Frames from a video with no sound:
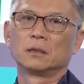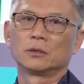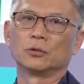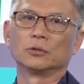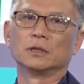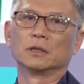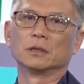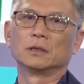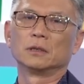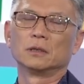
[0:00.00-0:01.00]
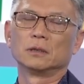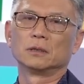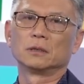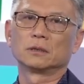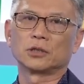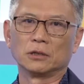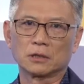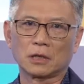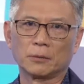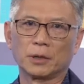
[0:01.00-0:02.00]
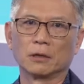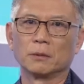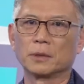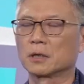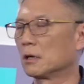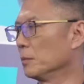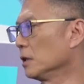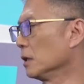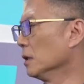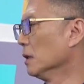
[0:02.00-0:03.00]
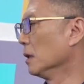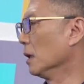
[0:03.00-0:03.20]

to the Chinese Taipei Olympic Committee